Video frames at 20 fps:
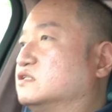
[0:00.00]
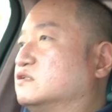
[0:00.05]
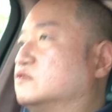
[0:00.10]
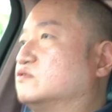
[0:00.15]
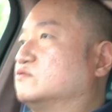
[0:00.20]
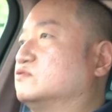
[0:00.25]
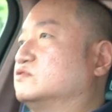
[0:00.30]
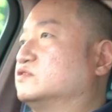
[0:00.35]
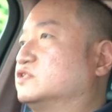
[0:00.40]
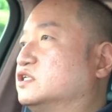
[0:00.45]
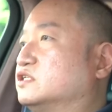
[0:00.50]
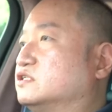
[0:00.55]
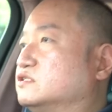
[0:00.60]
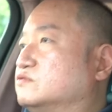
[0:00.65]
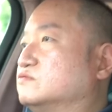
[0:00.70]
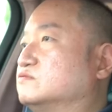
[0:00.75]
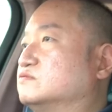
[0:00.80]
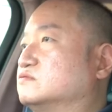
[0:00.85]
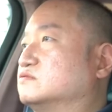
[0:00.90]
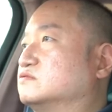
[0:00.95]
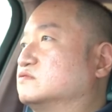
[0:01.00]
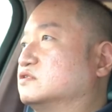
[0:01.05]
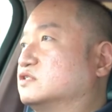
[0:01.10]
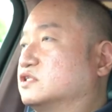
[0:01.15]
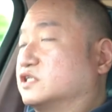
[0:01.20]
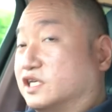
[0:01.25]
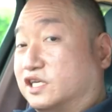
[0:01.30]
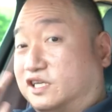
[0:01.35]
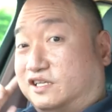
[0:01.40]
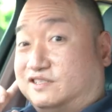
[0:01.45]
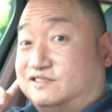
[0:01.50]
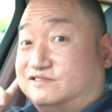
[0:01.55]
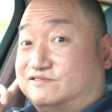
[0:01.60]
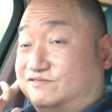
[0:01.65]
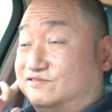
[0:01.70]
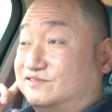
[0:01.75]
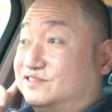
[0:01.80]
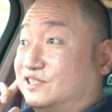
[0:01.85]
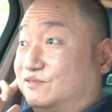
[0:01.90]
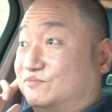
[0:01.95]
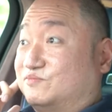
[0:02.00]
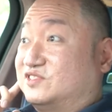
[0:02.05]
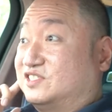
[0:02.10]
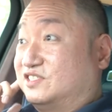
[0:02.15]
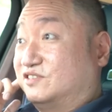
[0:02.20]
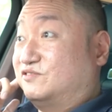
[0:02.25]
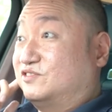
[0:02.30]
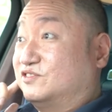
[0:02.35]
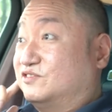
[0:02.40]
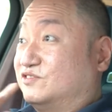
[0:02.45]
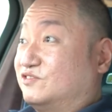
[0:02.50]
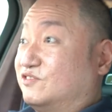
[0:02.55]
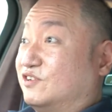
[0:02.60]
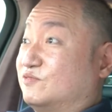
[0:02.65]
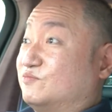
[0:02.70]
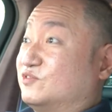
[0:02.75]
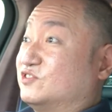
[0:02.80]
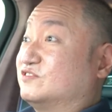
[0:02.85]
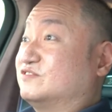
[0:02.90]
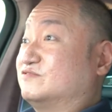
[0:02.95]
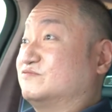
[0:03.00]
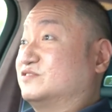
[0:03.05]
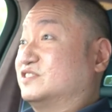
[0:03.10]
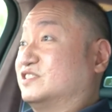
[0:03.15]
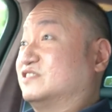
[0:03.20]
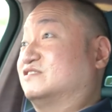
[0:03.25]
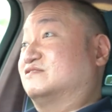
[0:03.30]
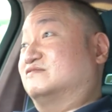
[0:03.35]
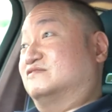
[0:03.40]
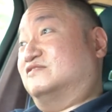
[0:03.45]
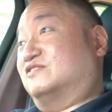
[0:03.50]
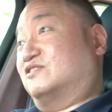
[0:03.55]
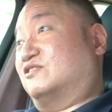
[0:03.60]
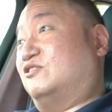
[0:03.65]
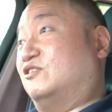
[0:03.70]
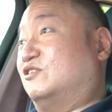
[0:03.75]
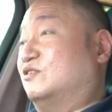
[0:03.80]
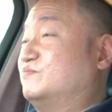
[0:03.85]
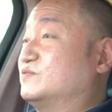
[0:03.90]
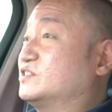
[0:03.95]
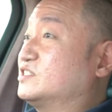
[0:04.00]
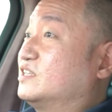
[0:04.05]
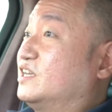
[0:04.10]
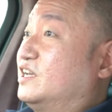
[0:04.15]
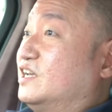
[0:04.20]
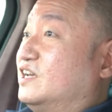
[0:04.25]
not only are you going to get in some serious trouble with the cops,